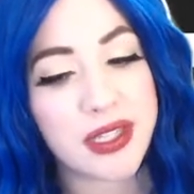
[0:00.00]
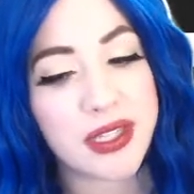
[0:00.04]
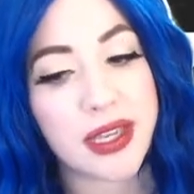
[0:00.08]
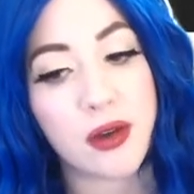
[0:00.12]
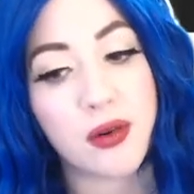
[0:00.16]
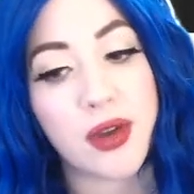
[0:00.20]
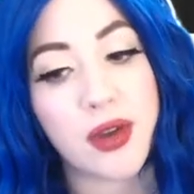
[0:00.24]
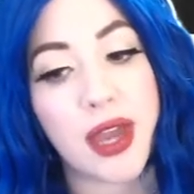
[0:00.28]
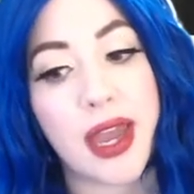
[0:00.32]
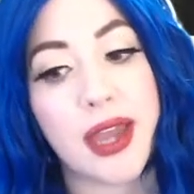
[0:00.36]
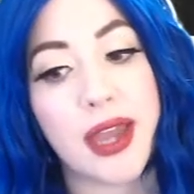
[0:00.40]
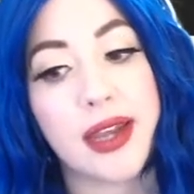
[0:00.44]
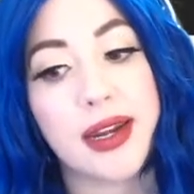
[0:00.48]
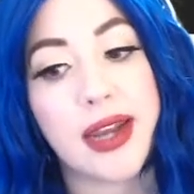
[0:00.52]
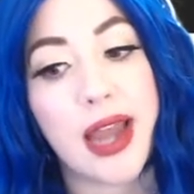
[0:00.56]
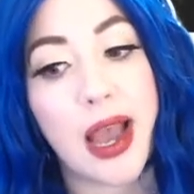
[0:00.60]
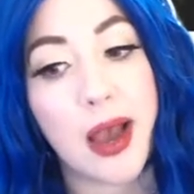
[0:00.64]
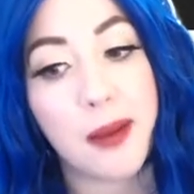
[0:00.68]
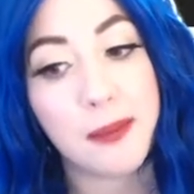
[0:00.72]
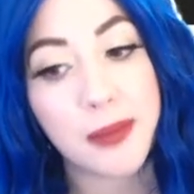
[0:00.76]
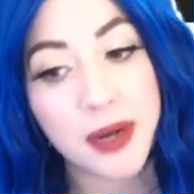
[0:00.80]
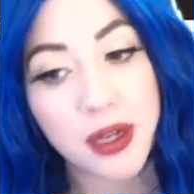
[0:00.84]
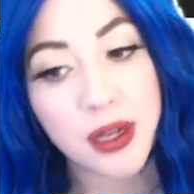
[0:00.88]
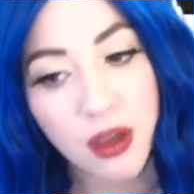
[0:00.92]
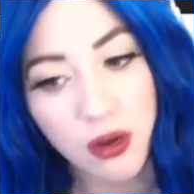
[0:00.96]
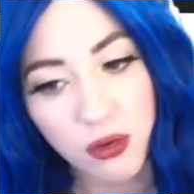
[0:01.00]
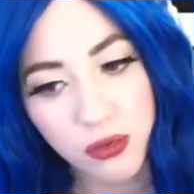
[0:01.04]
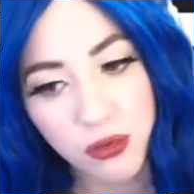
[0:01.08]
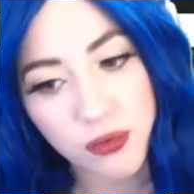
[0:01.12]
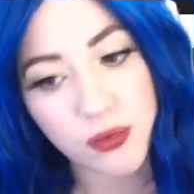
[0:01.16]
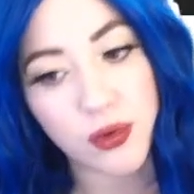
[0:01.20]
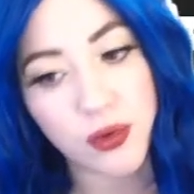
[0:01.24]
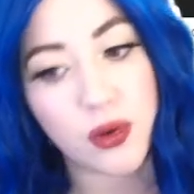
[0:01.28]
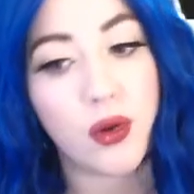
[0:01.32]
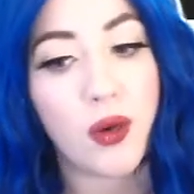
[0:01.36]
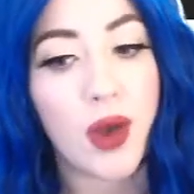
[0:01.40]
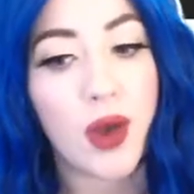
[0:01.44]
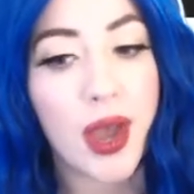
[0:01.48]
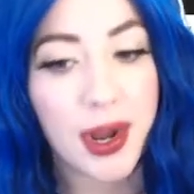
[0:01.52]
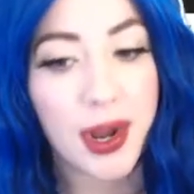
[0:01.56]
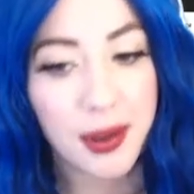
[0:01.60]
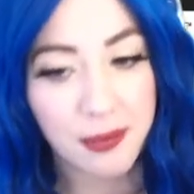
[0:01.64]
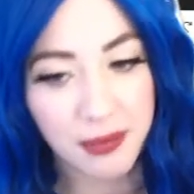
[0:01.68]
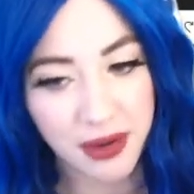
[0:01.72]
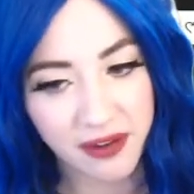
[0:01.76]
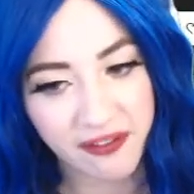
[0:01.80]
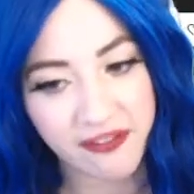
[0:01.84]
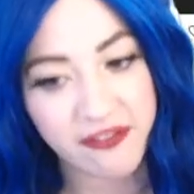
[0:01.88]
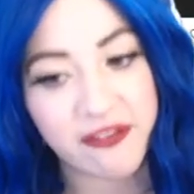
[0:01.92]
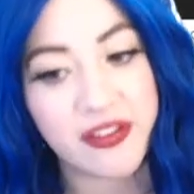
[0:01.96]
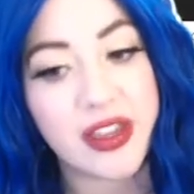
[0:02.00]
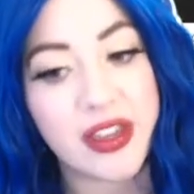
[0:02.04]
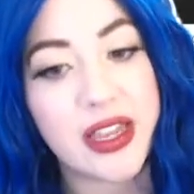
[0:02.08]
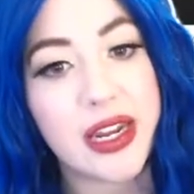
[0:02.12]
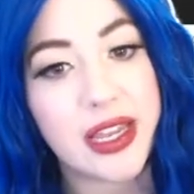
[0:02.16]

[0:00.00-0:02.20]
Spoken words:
okay, now I'm going to go through and I'm going to feed